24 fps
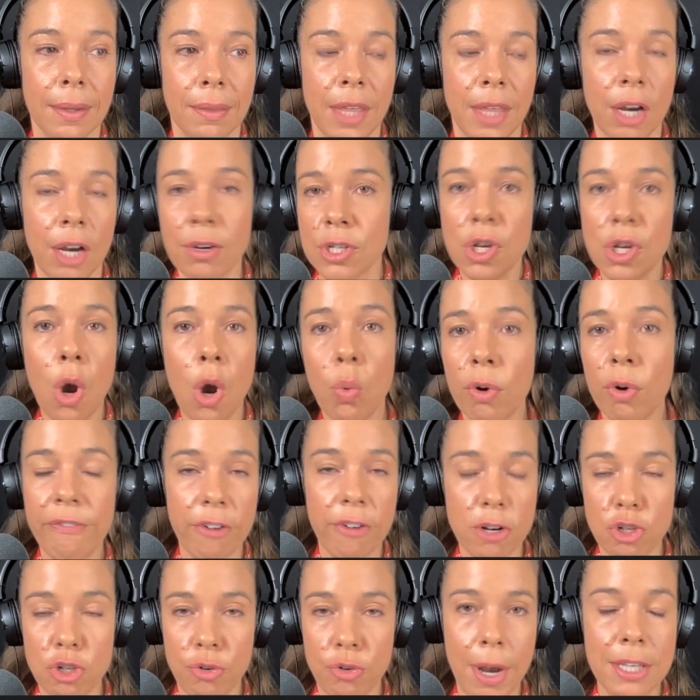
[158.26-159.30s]
There's no
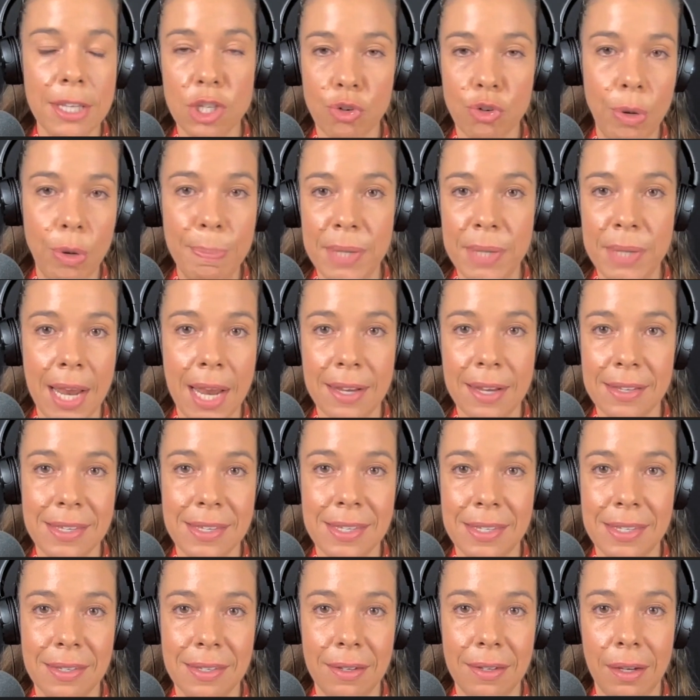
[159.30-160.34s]
reverse transcriptase
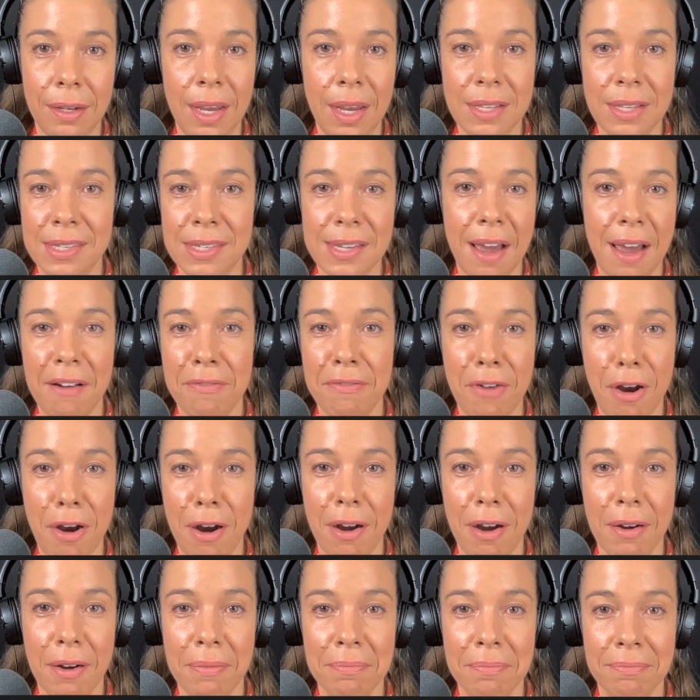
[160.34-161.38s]
inside of
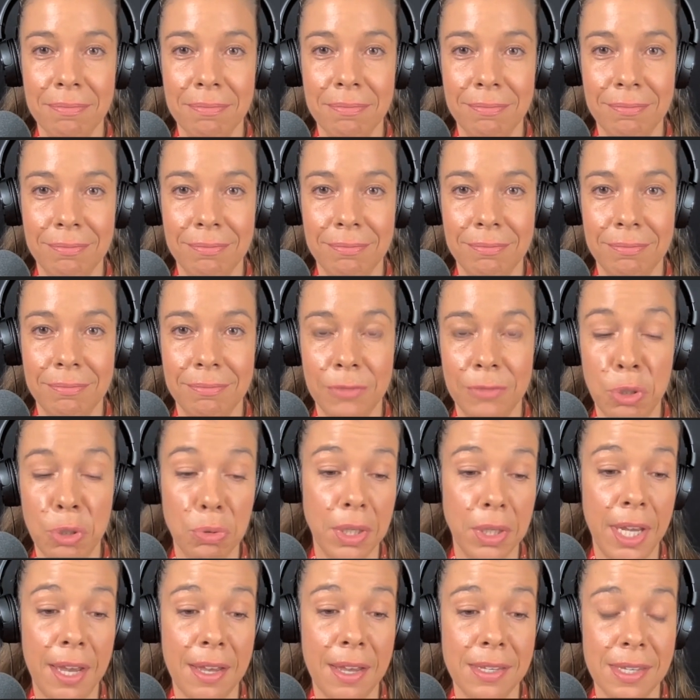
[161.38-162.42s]
our
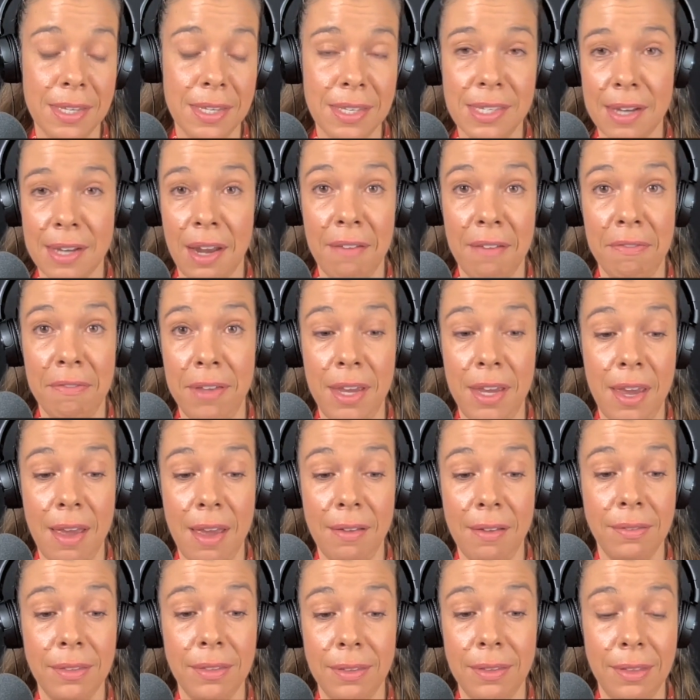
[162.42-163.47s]
nucleus, inside of the,
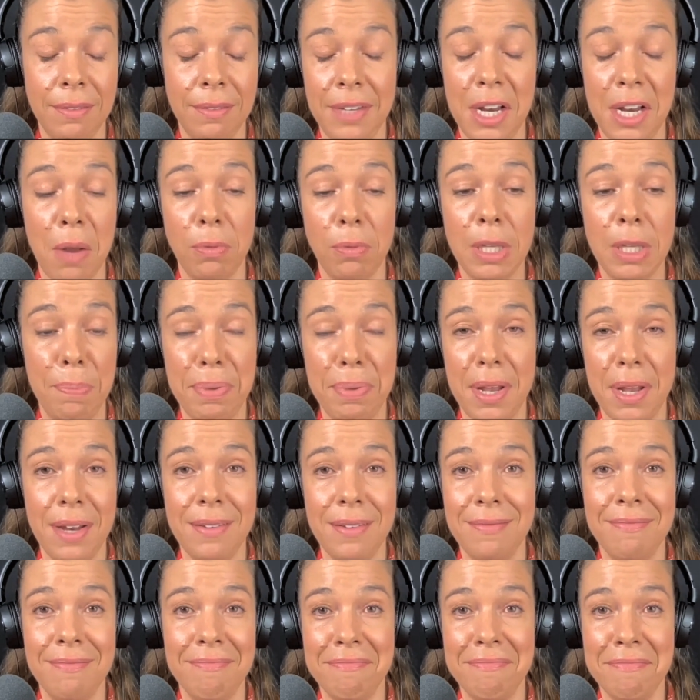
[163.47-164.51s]
you know,
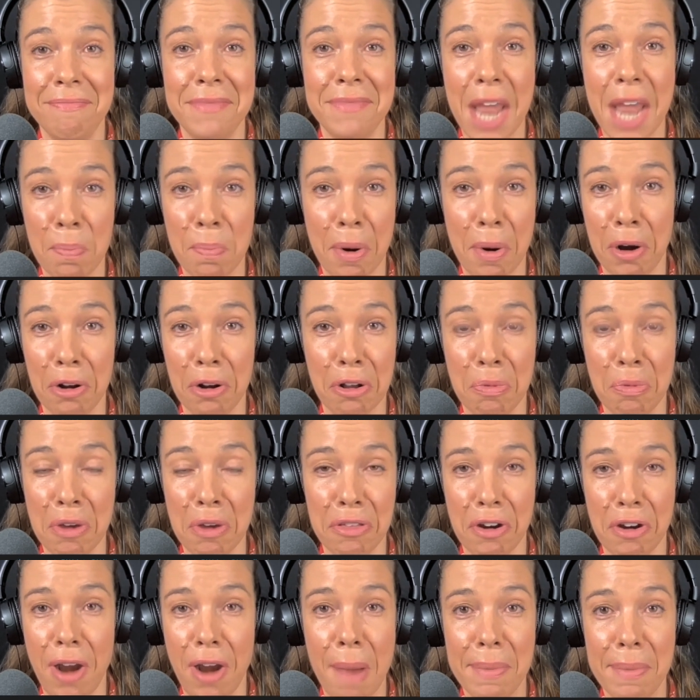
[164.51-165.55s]
lipid nanoparticle
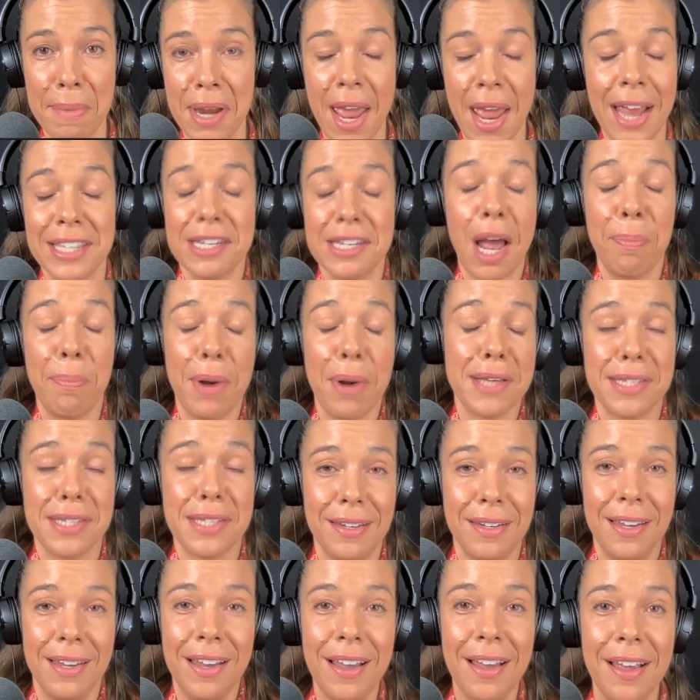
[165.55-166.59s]
with our mRNA. It's not
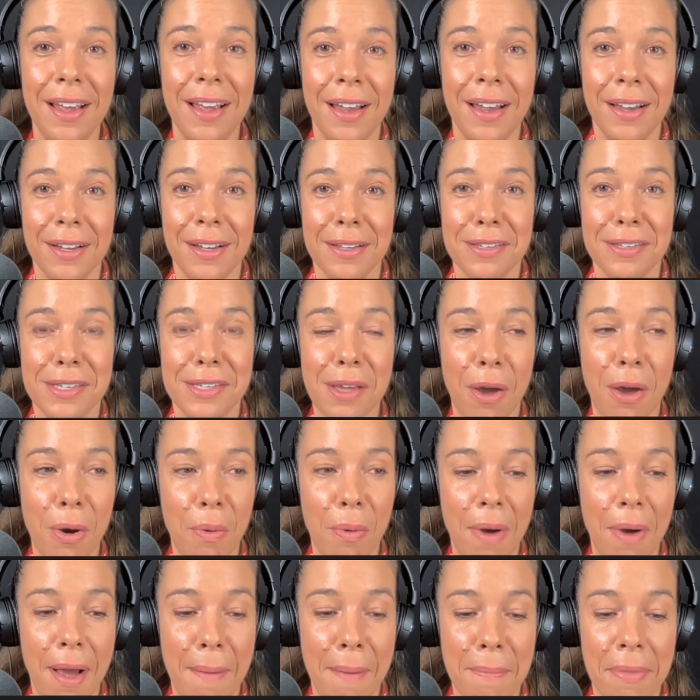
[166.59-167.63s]
present.
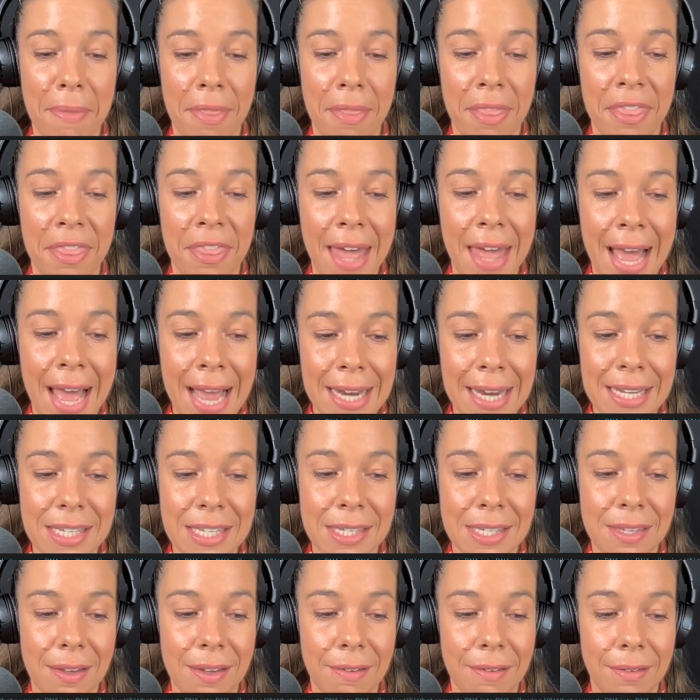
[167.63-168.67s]
So um, that
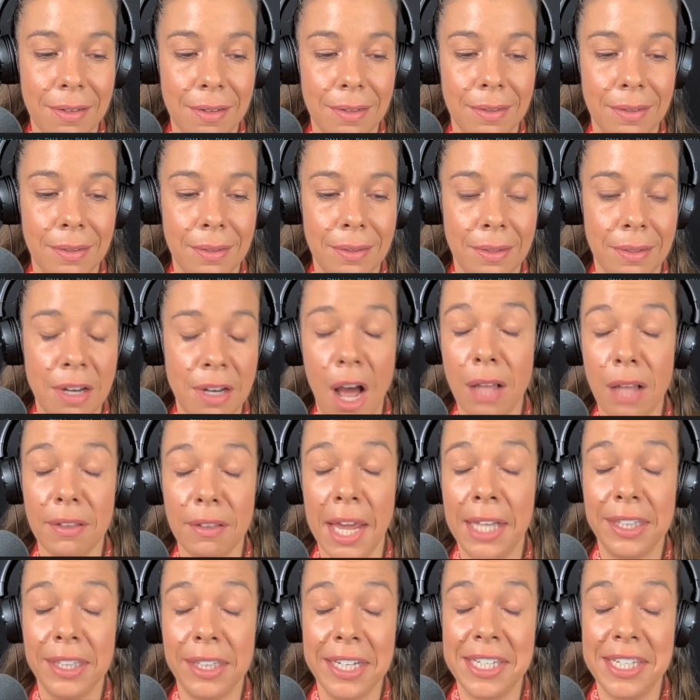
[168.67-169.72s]
is not
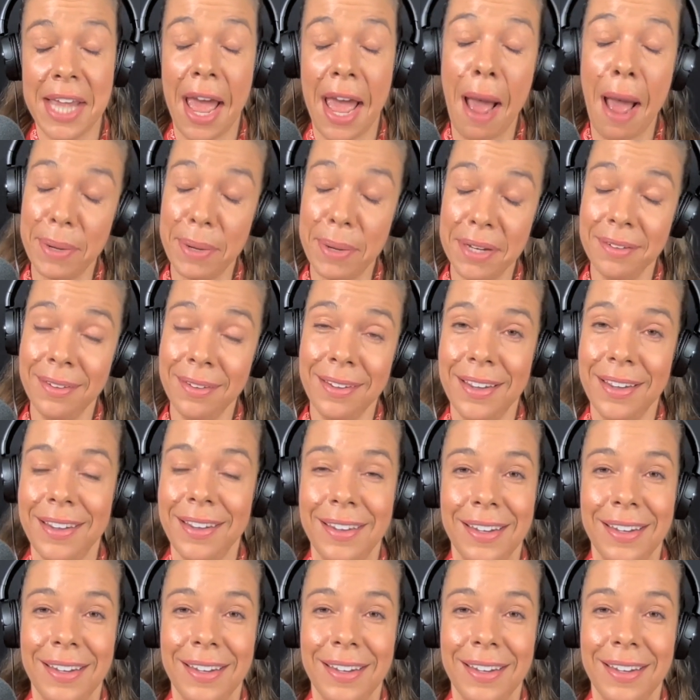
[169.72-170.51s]
likely to happen.